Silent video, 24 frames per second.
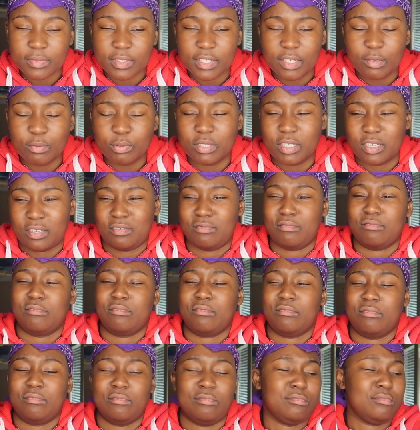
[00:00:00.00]
And he was like,
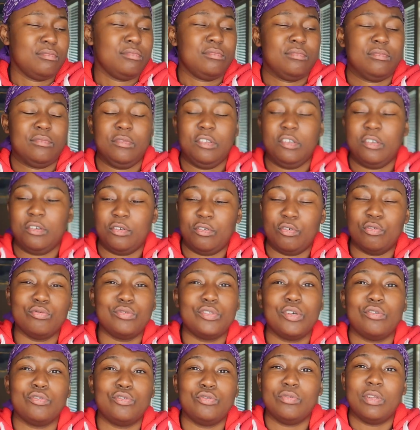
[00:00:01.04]
who
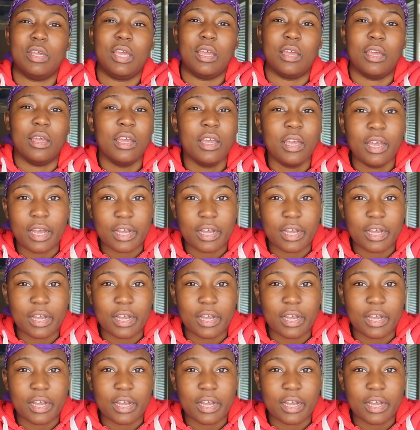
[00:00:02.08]
told you that?